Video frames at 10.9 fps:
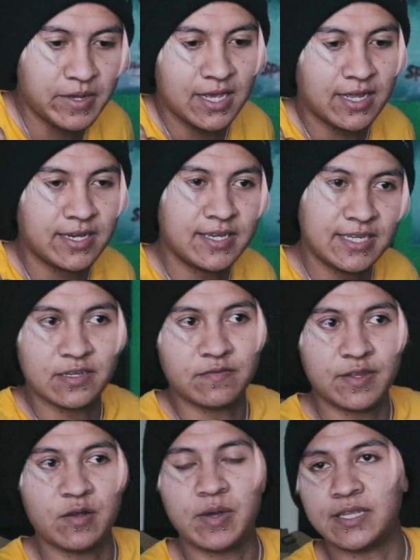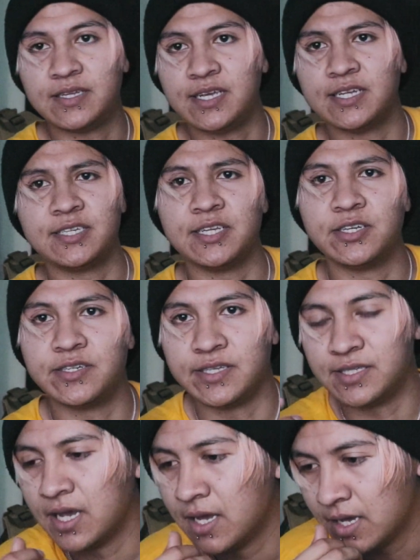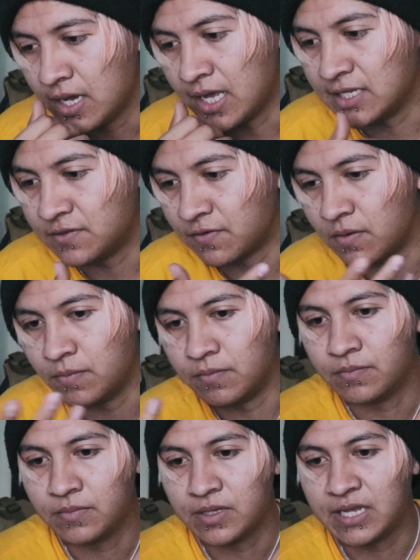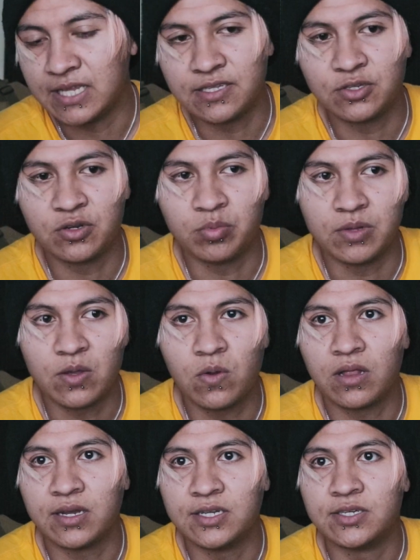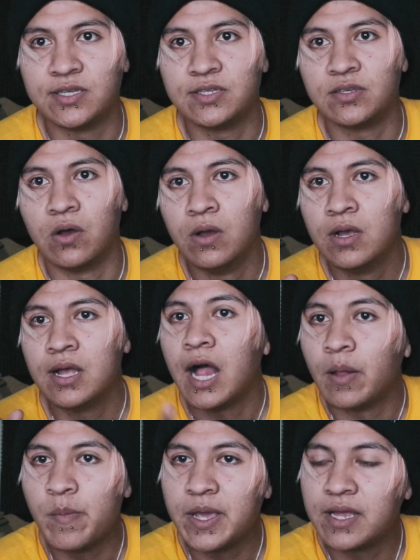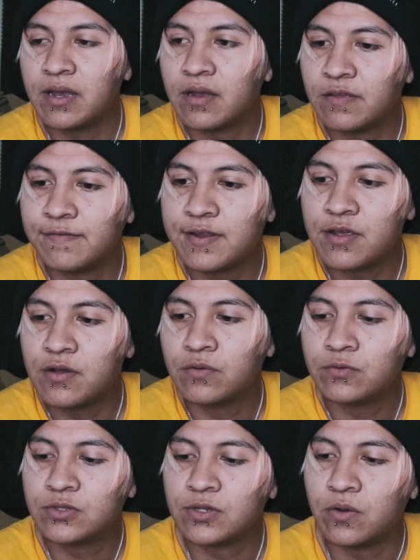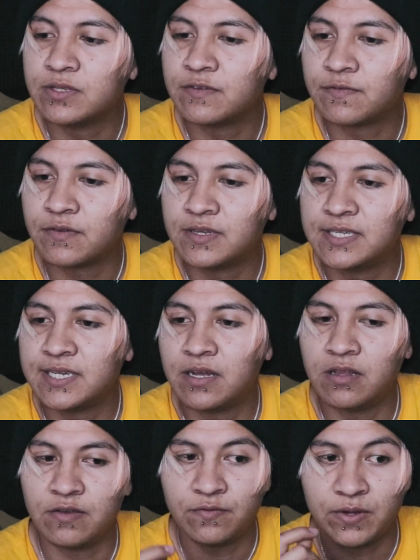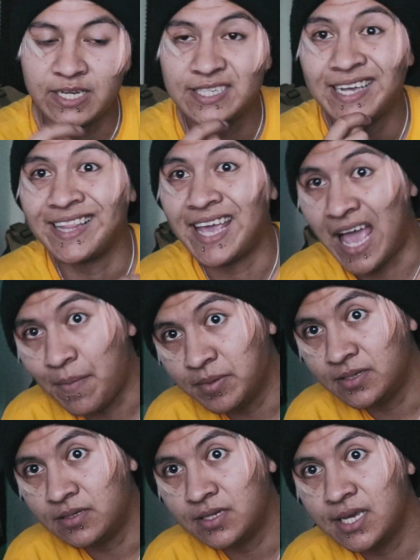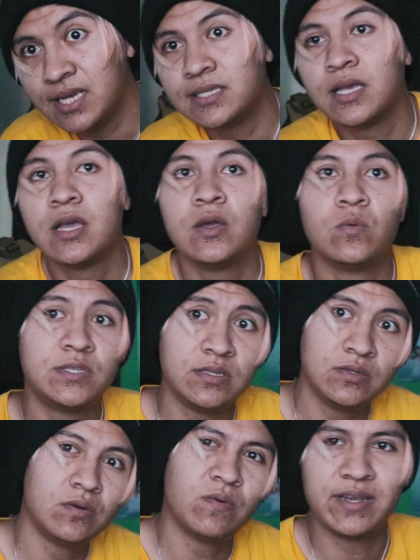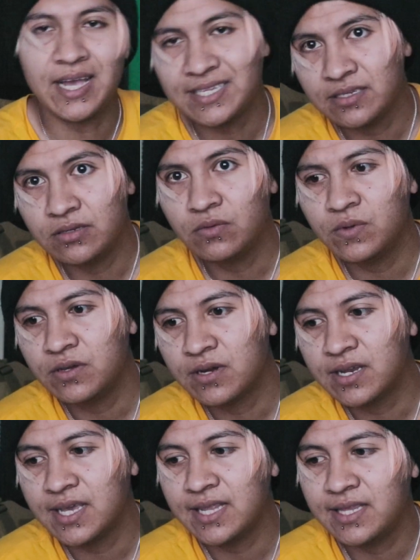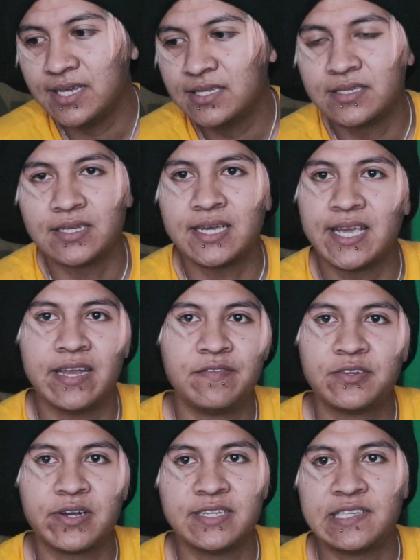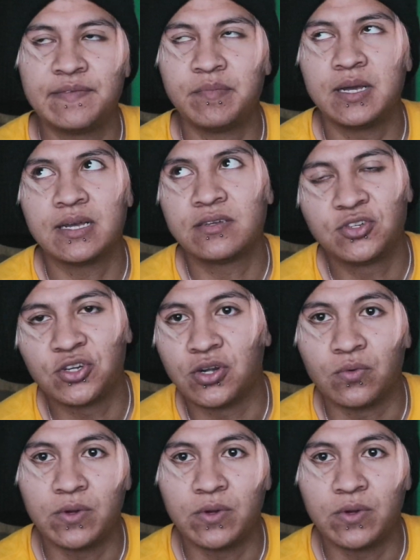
made like a detailed video about the DHGATE jerseys, at least the AAA quality jerseys. So I'll be making another video to go into further detail of what exactly happens to the kits, what to do, what not to do when you're gonna get these. Again, if you're trying to save $1, sure,